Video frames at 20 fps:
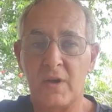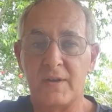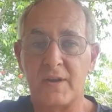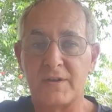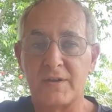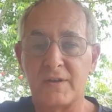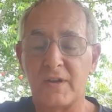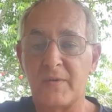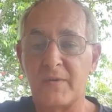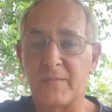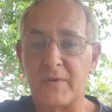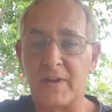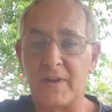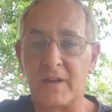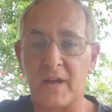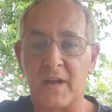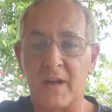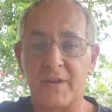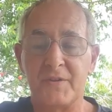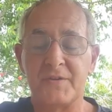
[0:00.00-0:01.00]
doesn't
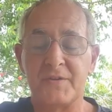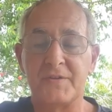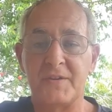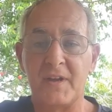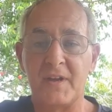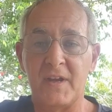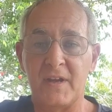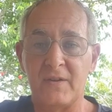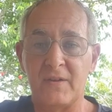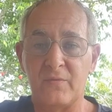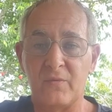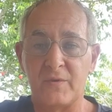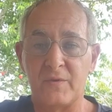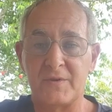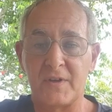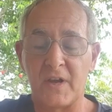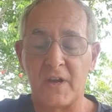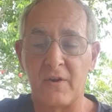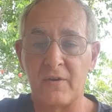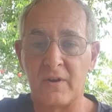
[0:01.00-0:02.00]
completely understand
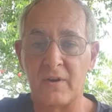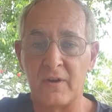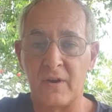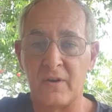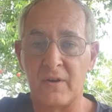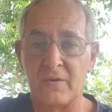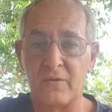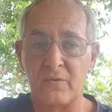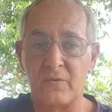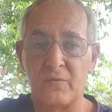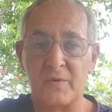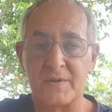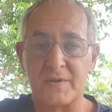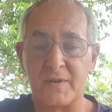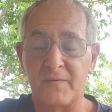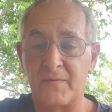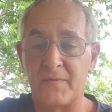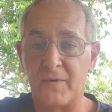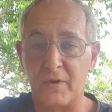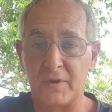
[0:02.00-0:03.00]
what's going on or
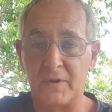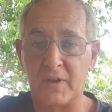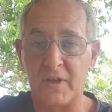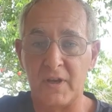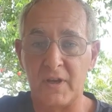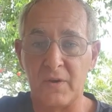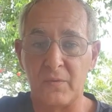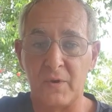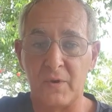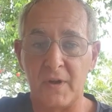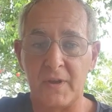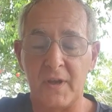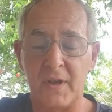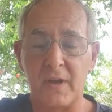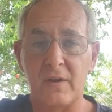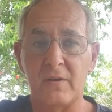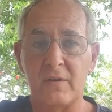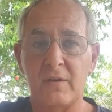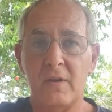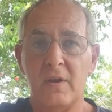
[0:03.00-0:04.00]
what's unfolding here right
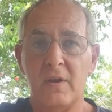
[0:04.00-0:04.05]
now.